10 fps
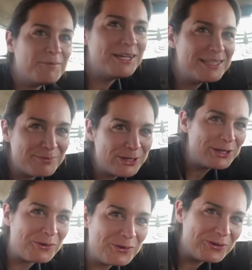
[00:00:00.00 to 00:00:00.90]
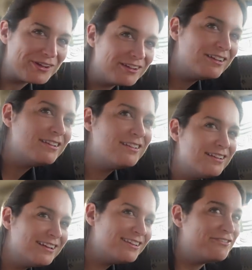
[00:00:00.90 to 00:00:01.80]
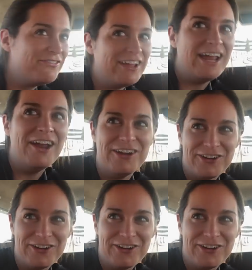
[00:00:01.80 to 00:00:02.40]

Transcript: mean, it's pretty cool. It's very